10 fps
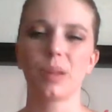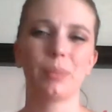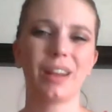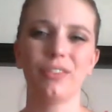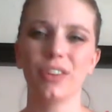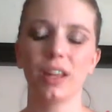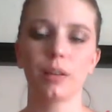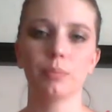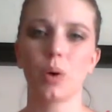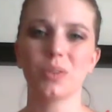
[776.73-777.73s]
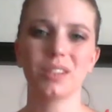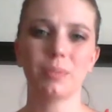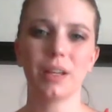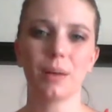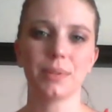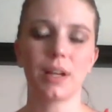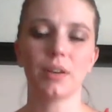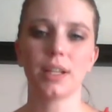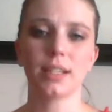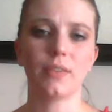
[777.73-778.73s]
But I feel like most sippy cups
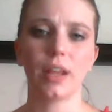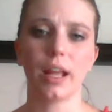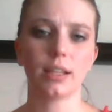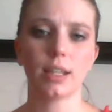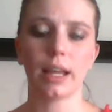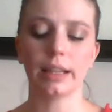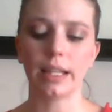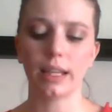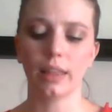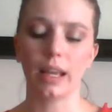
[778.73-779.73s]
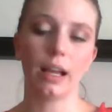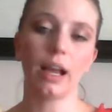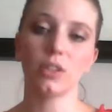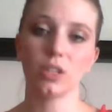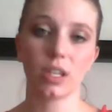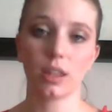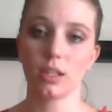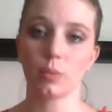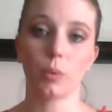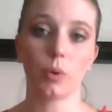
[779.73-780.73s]
nowadays have an anti-leak thing. I just think
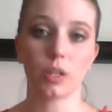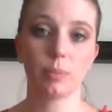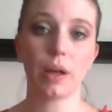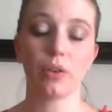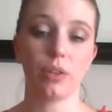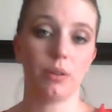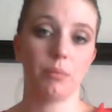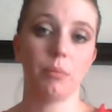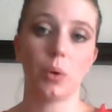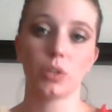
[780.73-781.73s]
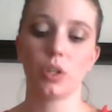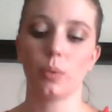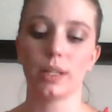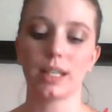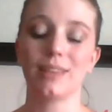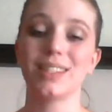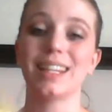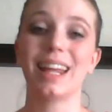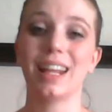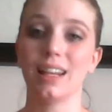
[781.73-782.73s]
this one works better than most of the ones I've
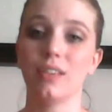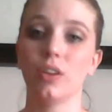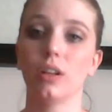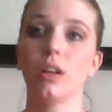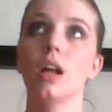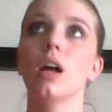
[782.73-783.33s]
seen, and it even